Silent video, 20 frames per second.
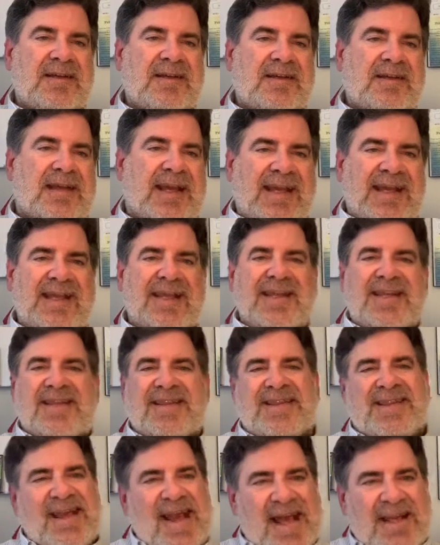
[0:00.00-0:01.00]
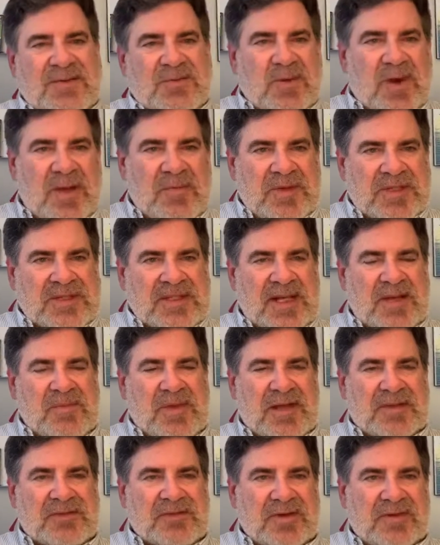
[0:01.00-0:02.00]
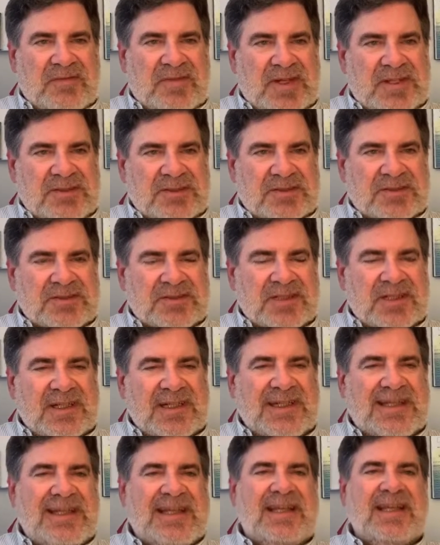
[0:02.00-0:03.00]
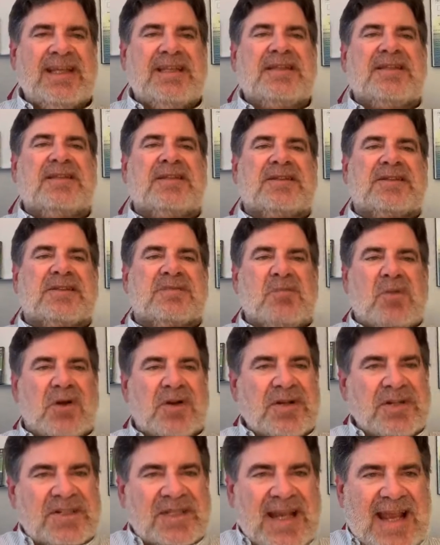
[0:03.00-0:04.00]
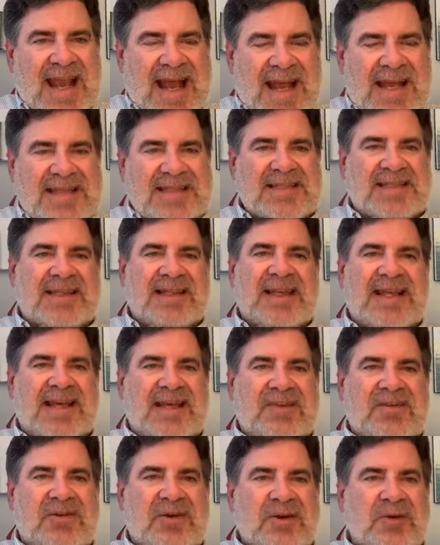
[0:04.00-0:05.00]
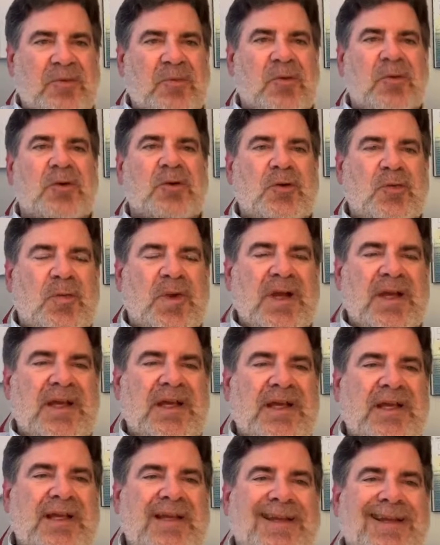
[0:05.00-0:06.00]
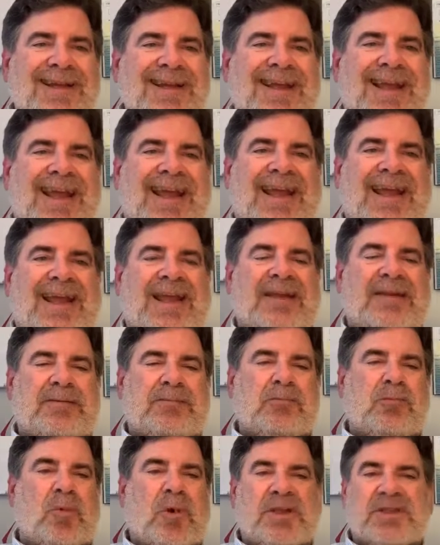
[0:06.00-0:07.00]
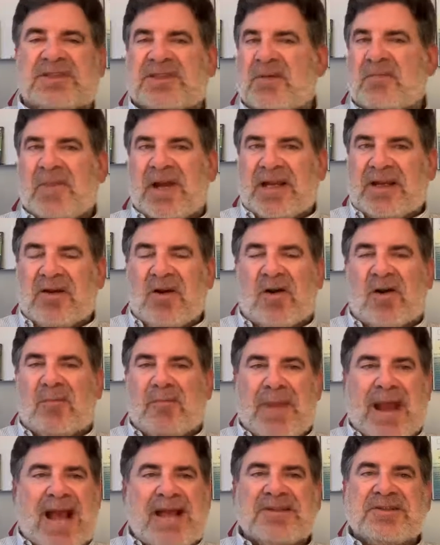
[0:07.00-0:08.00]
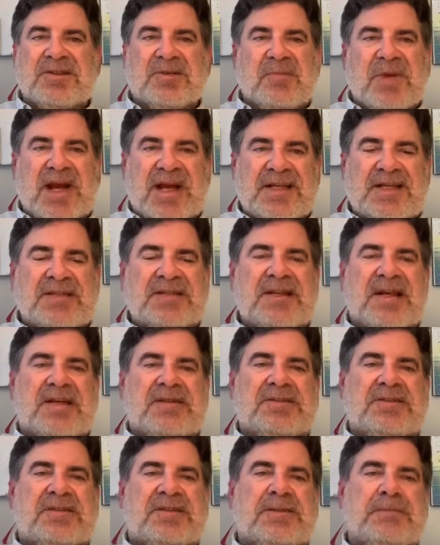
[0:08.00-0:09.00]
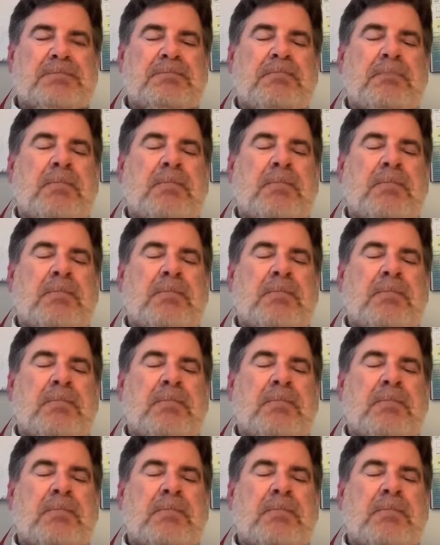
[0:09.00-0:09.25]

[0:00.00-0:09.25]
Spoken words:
Okay, that's why I'm excited about joint ventures. Get the smartest guys together in a room and what some might call a mastermind session,